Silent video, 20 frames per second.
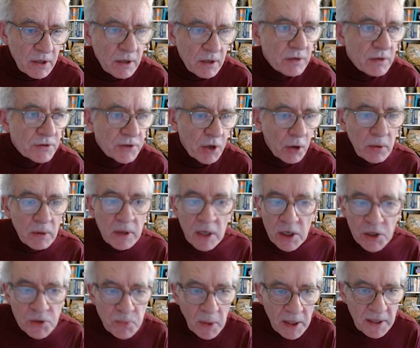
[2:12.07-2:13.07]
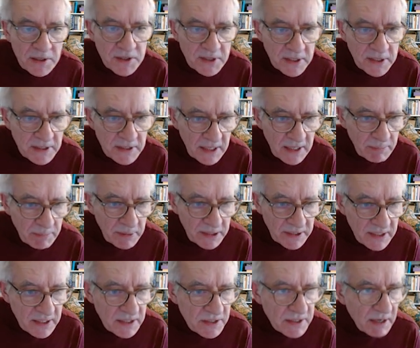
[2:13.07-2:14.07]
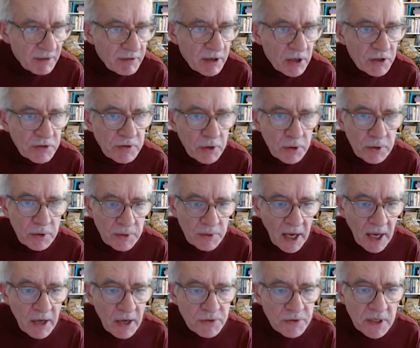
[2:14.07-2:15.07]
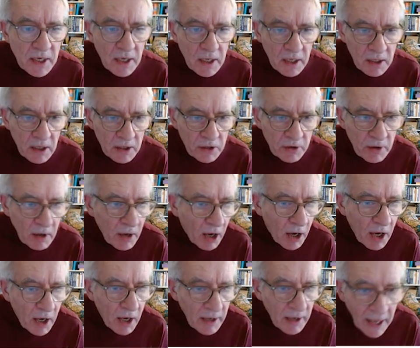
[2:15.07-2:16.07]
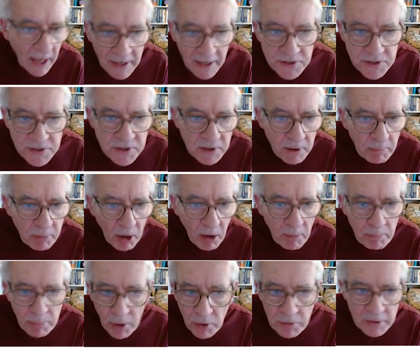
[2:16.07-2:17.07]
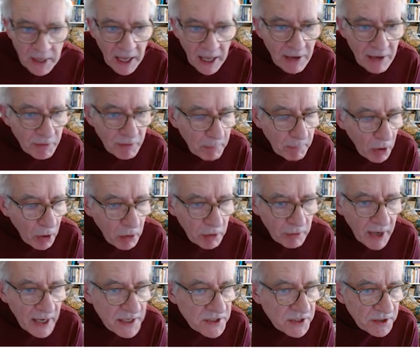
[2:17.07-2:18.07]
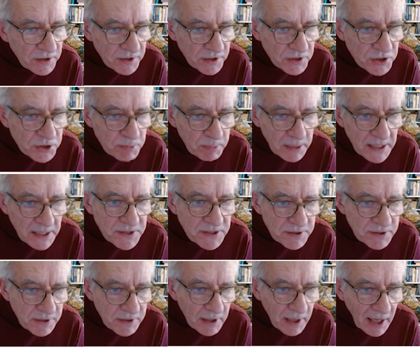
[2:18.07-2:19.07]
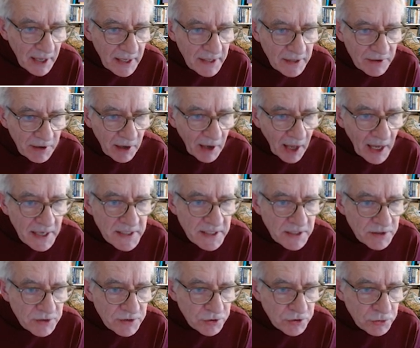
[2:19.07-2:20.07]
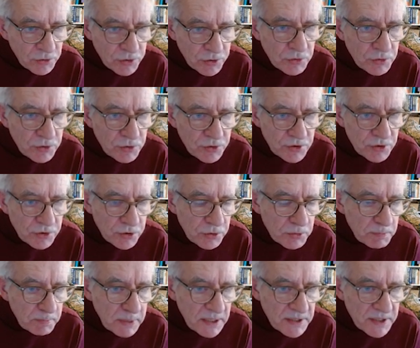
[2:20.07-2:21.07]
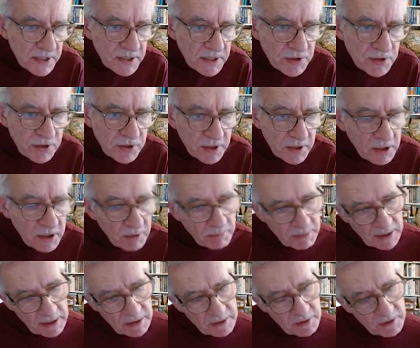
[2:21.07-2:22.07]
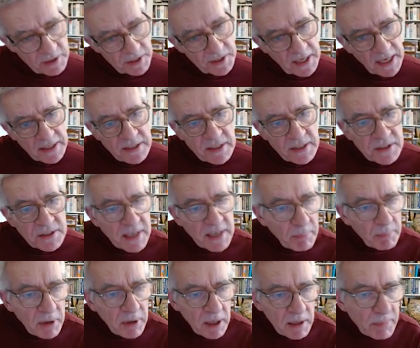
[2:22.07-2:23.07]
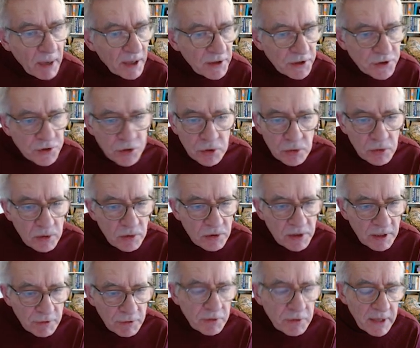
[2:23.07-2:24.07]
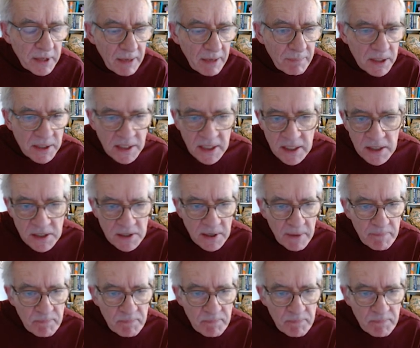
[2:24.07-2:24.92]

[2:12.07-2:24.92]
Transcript: So as well as these APDs, avalanche photodiodes, Alice and Bob both have a polarizer that splits the light into two pieces that can be detected separately by the two different APDs.